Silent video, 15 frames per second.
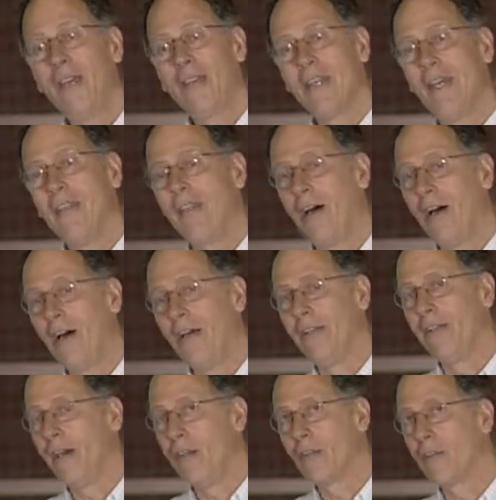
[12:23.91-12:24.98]
that
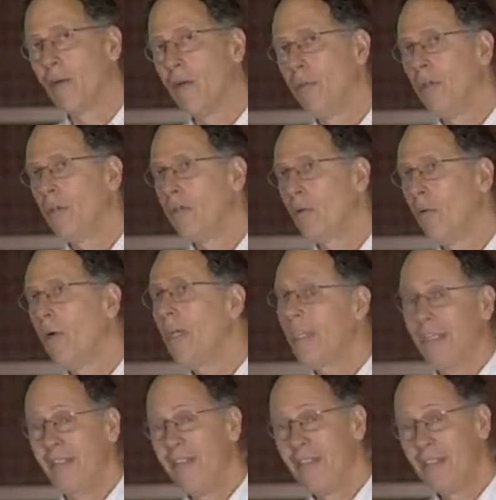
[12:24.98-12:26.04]
on October
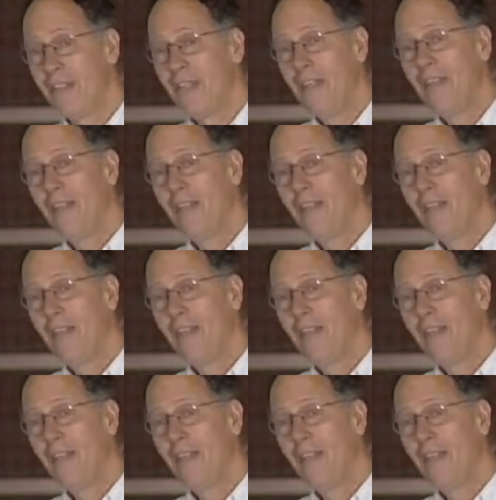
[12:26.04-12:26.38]
20th,